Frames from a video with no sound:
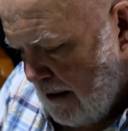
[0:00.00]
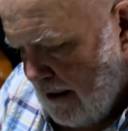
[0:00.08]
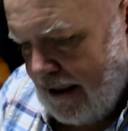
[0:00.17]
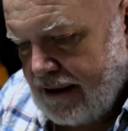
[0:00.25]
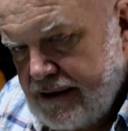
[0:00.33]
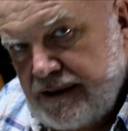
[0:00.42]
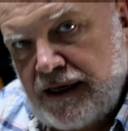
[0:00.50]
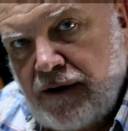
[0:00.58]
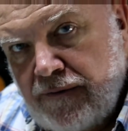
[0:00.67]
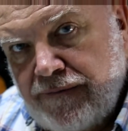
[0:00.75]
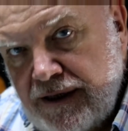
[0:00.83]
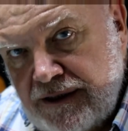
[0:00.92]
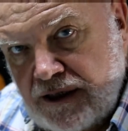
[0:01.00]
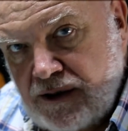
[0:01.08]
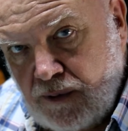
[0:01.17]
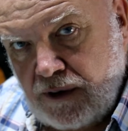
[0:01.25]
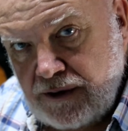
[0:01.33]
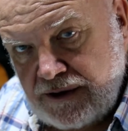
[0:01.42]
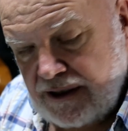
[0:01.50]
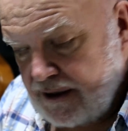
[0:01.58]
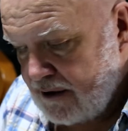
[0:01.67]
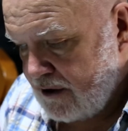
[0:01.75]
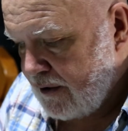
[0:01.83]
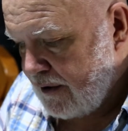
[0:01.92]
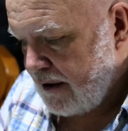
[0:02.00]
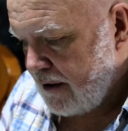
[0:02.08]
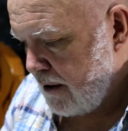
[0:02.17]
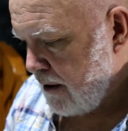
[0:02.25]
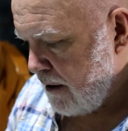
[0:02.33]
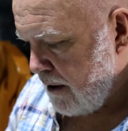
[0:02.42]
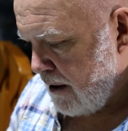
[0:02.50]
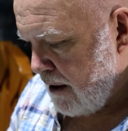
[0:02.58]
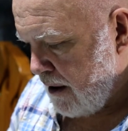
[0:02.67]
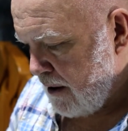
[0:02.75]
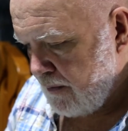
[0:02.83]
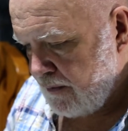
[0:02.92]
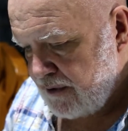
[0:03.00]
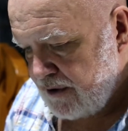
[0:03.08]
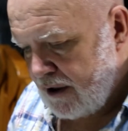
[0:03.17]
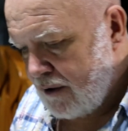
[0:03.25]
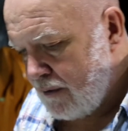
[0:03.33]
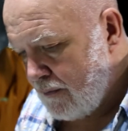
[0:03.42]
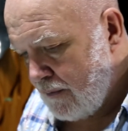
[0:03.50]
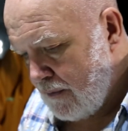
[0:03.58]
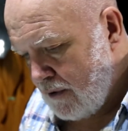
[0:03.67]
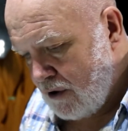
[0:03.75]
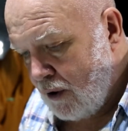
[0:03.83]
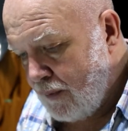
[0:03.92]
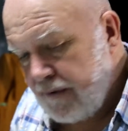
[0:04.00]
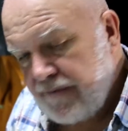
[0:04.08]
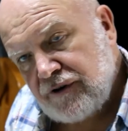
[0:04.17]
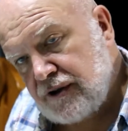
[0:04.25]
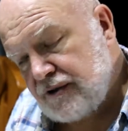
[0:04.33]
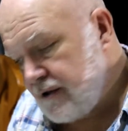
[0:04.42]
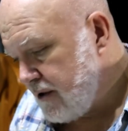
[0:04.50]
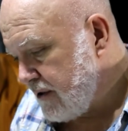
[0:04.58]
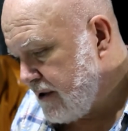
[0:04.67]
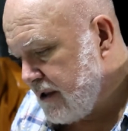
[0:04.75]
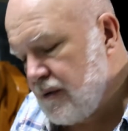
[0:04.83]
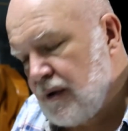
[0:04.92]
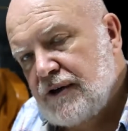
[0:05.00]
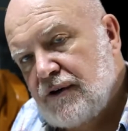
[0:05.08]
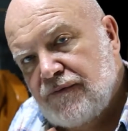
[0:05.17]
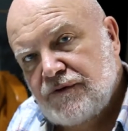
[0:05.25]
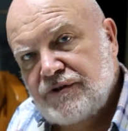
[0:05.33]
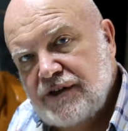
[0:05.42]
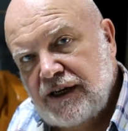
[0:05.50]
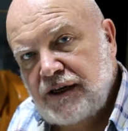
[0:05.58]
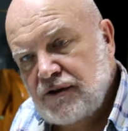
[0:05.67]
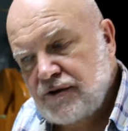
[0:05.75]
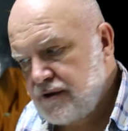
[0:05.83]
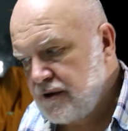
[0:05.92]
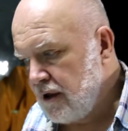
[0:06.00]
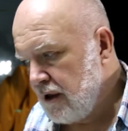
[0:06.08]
itself has a quality to it. So copper, for instance, is quite often seen as